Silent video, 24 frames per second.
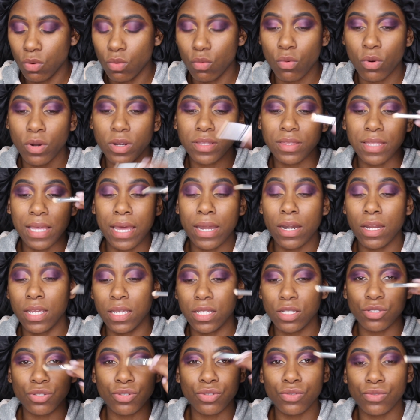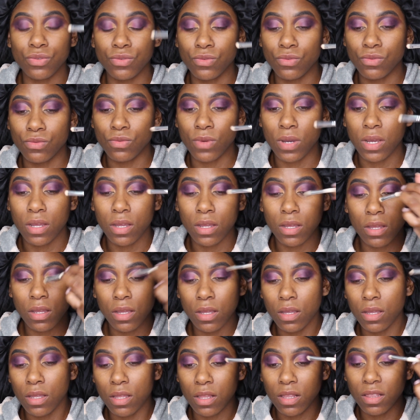work that into
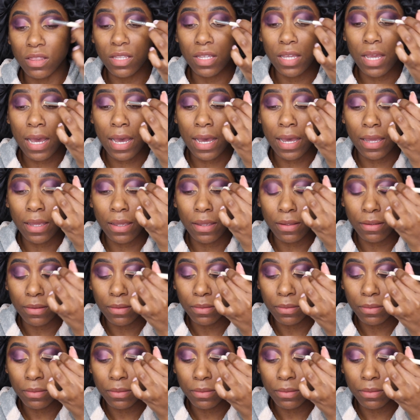the eye.